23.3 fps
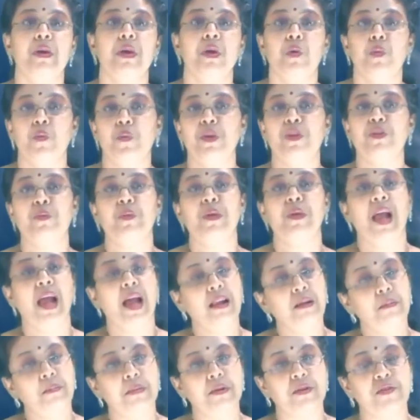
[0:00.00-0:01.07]
which will
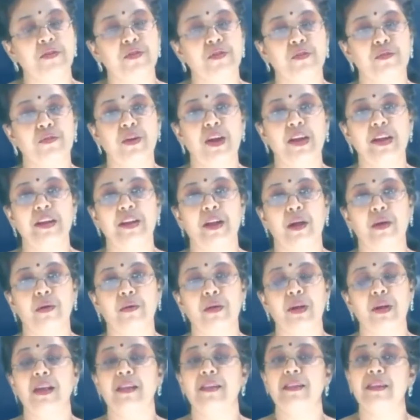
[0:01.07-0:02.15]
help us to find out
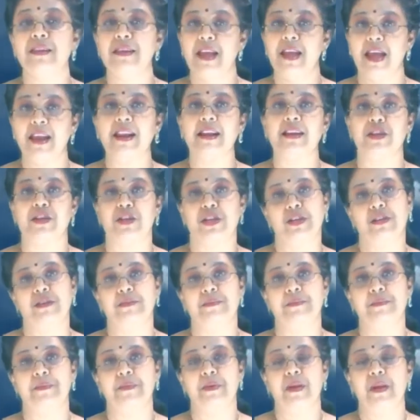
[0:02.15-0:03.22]
the direction,
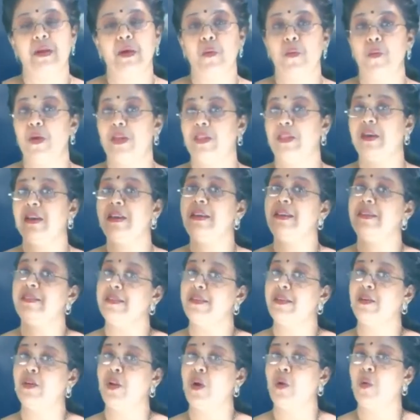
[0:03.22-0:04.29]
whether it's
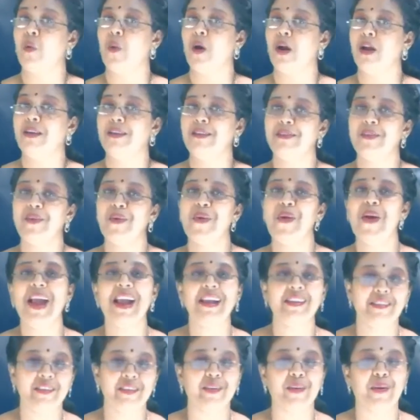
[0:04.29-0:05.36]
clockwise or
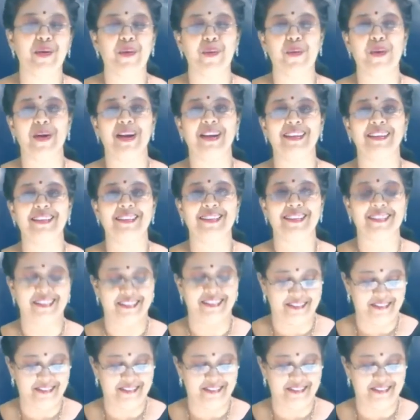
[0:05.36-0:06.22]
anti-clockwise.